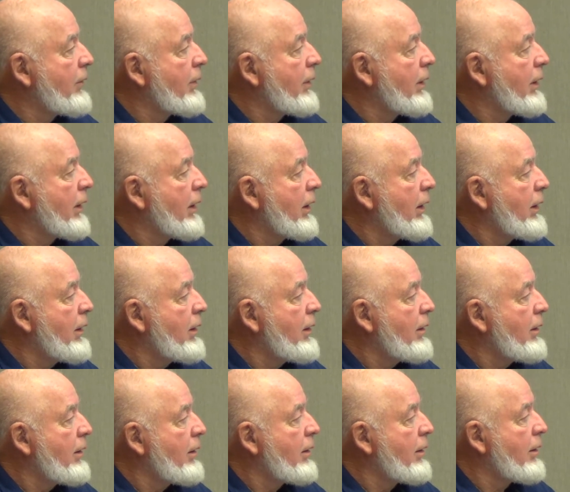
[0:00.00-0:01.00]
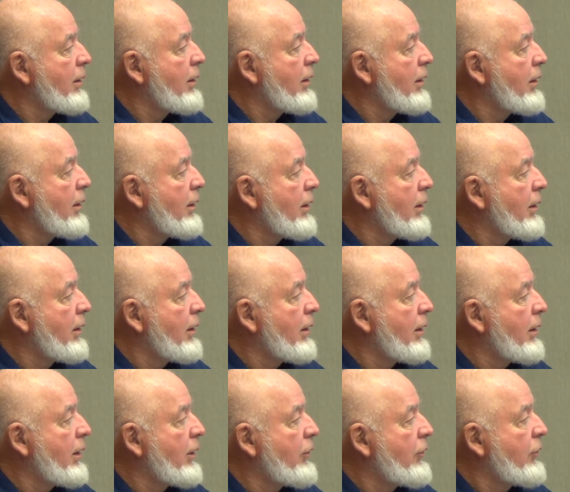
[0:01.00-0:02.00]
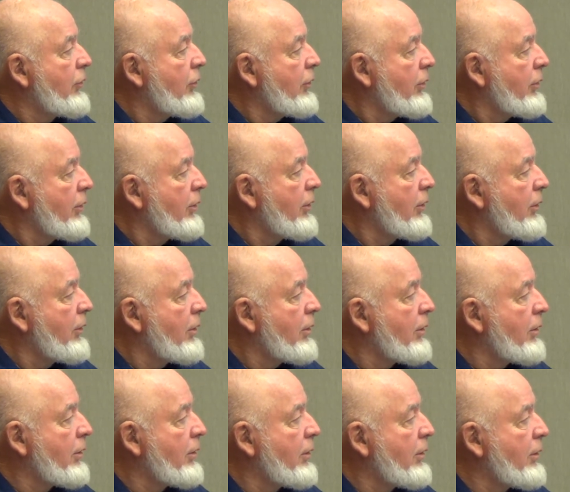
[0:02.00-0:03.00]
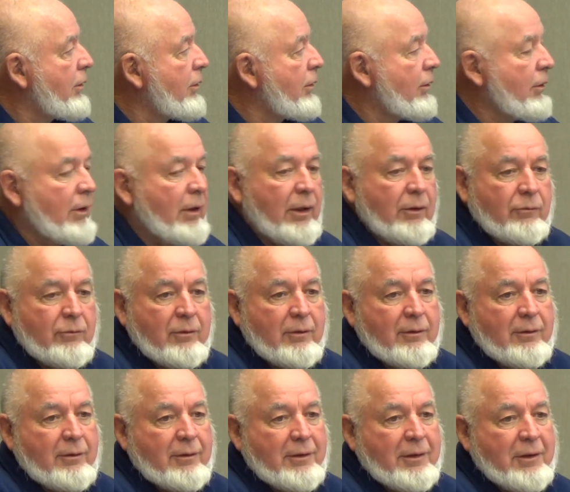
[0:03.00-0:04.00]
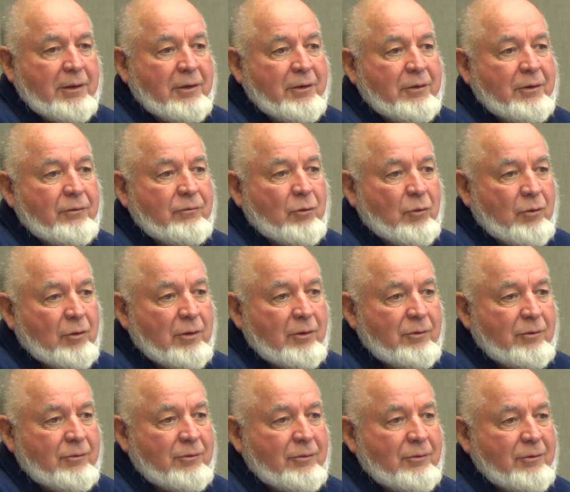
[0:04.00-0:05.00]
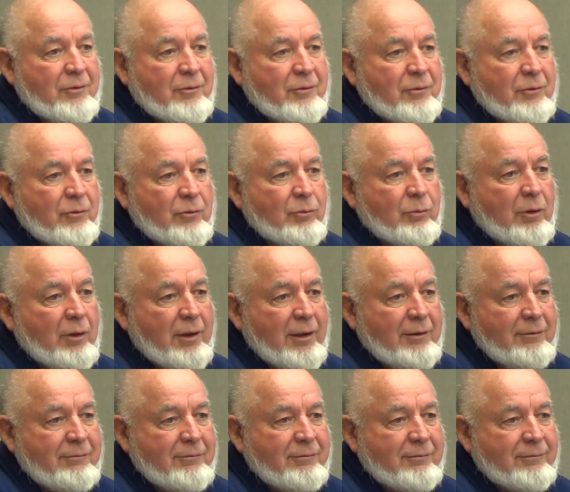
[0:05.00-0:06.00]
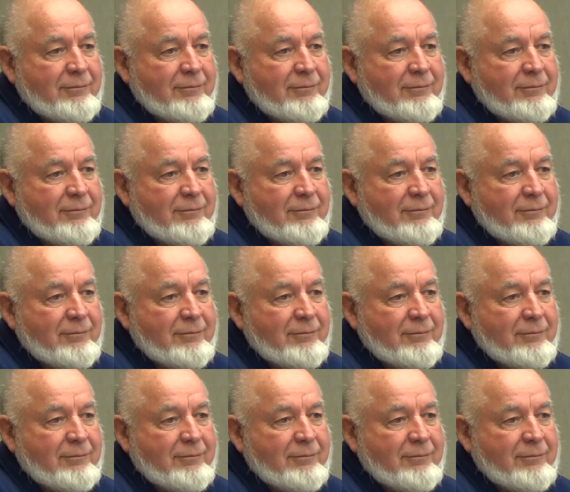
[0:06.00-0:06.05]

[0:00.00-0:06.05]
He, in turn, lost it in a divorce to his wife,